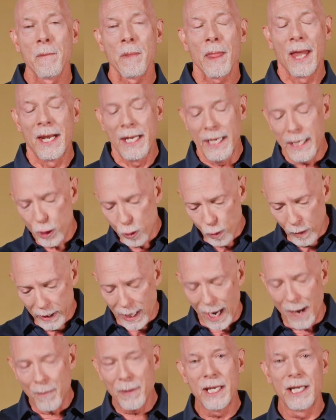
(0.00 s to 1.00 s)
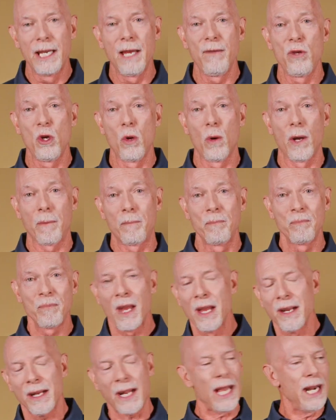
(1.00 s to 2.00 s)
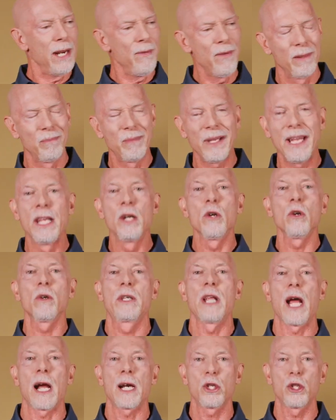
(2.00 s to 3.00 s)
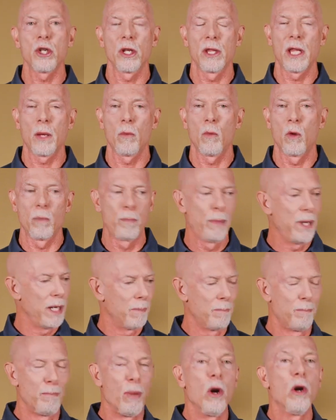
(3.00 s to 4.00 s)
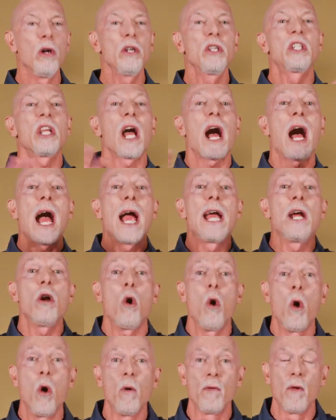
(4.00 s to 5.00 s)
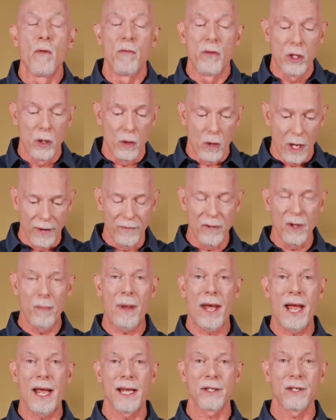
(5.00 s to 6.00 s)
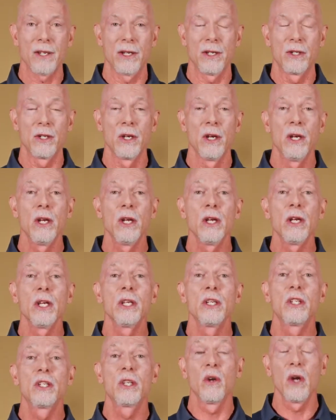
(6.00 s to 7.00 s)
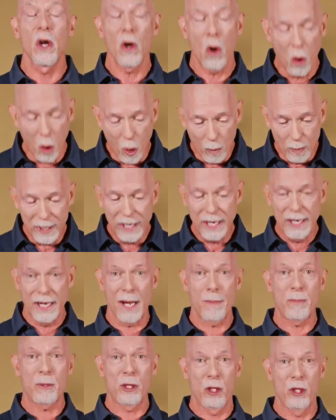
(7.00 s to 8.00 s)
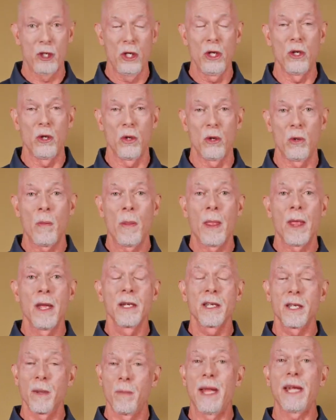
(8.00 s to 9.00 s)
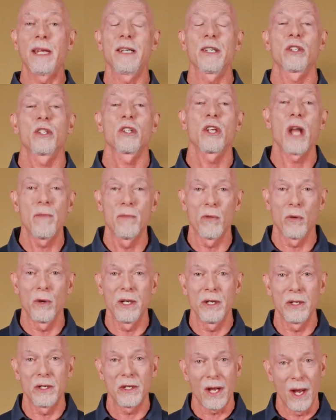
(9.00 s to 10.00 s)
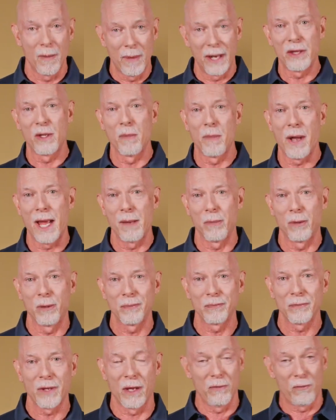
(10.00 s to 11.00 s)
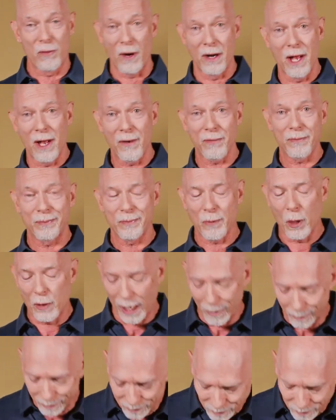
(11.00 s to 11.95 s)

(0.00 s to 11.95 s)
And each week, I'm going to give you a kind of an introduction that will be a bird's eye overview of the passage to open it up to you to make discoveries about the Bible. Fair enough? Okay.